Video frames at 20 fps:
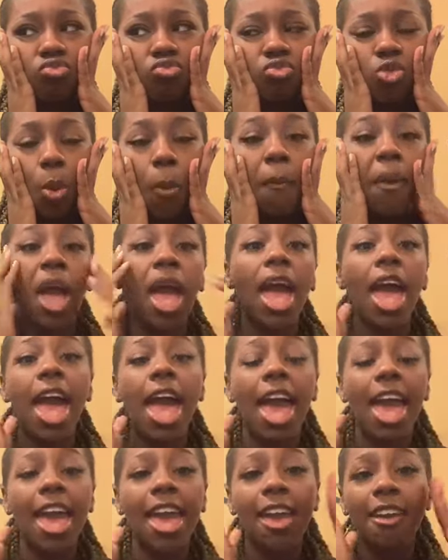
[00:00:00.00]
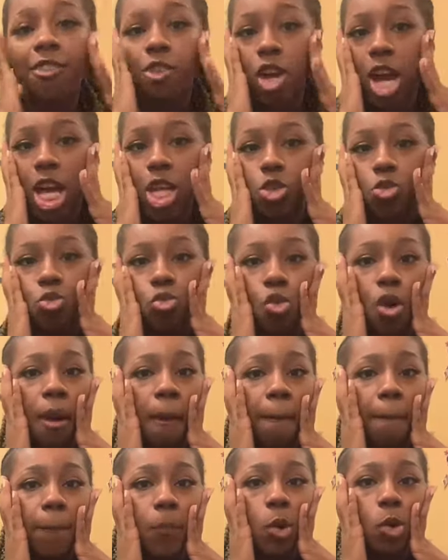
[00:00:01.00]
Oh, if you guys
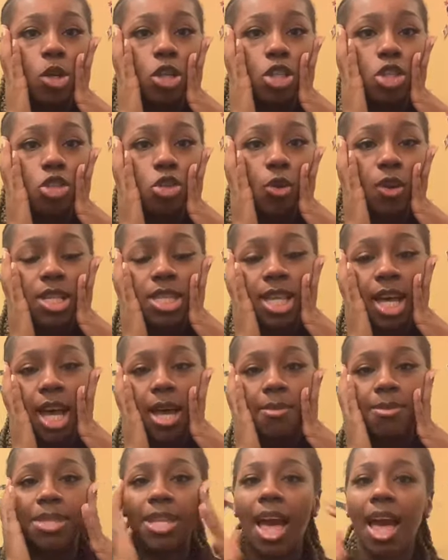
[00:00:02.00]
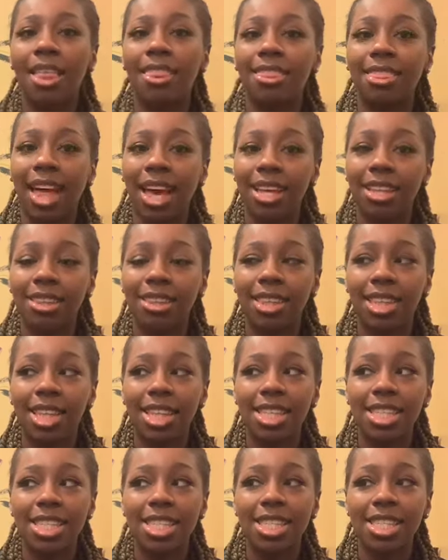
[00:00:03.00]
want more story times like this,
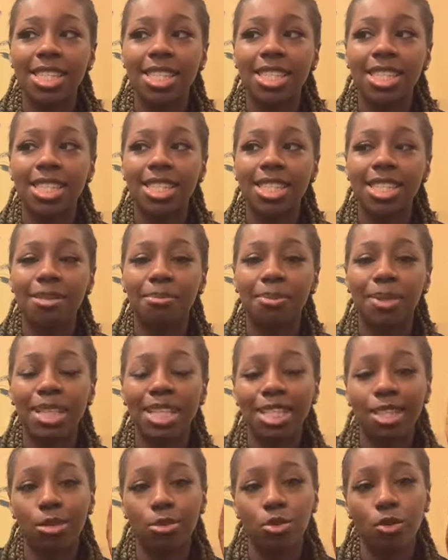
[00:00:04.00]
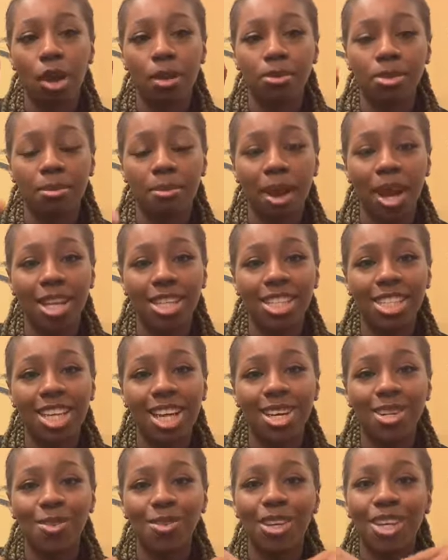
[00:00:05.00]
please subscribe to my
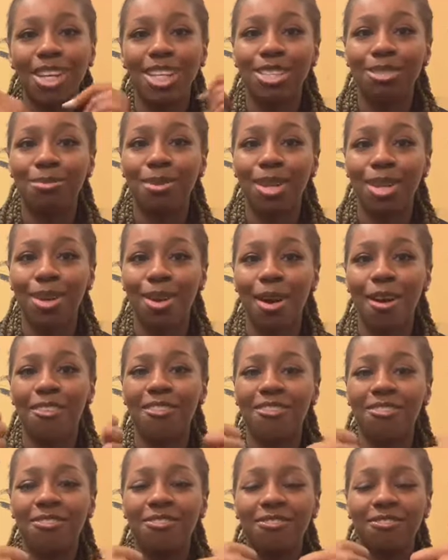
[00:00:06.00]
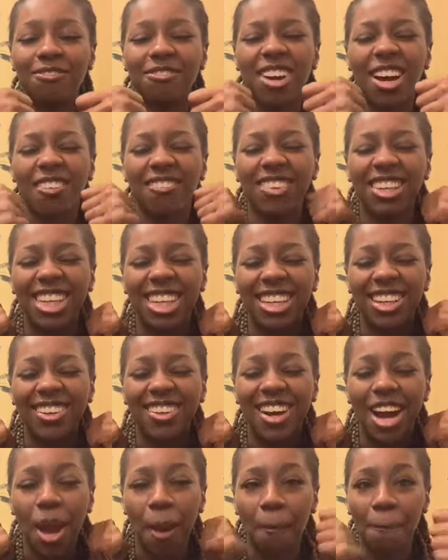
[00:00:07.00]
channel. Give this video
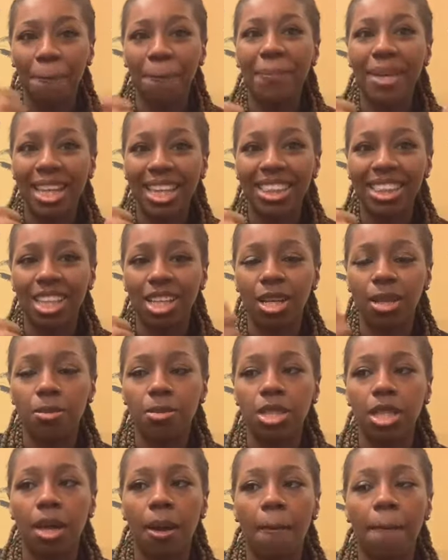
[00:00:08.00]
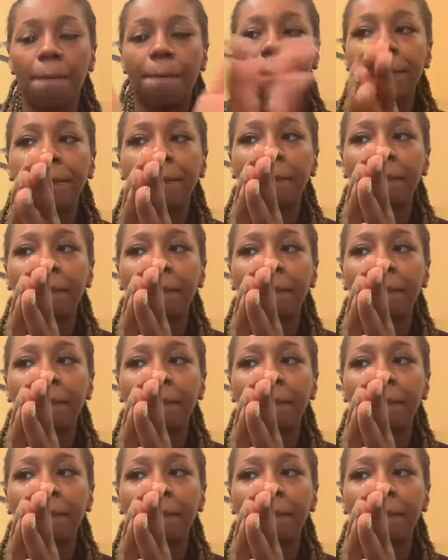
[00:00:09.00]
a big thumbs up.